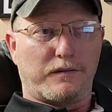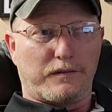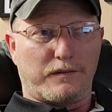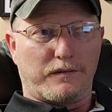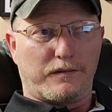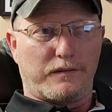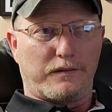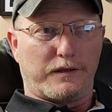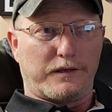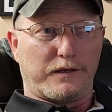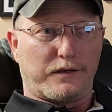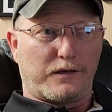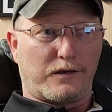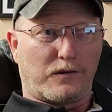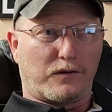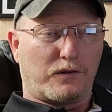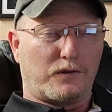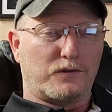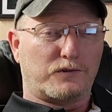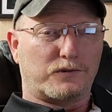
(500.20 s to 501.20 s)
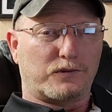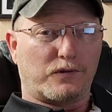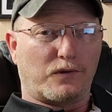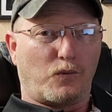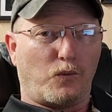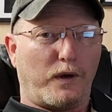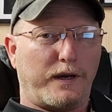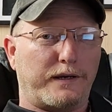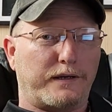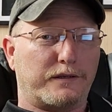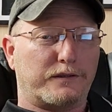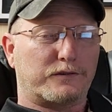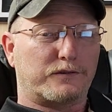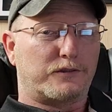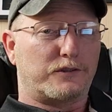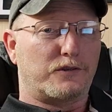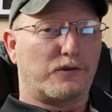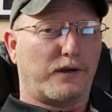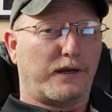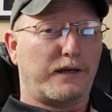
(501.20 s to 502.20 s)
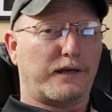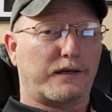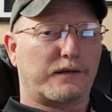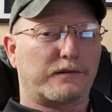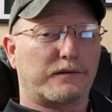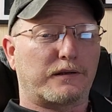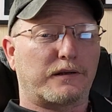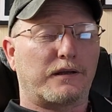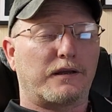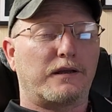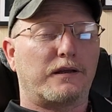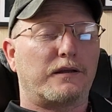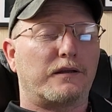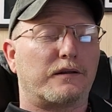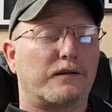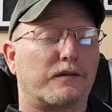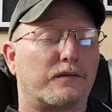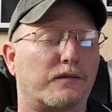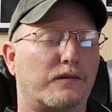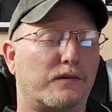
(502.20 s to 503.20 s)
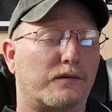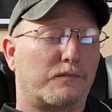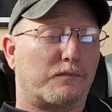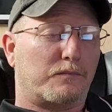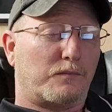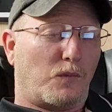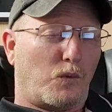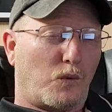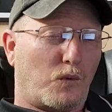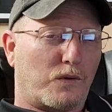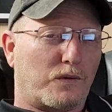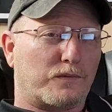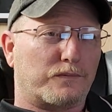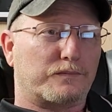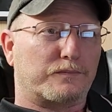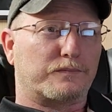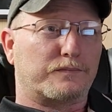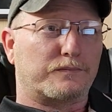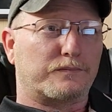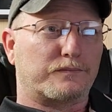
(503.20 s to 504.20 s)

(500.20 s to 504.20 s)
the closer the weight is to your hand, the more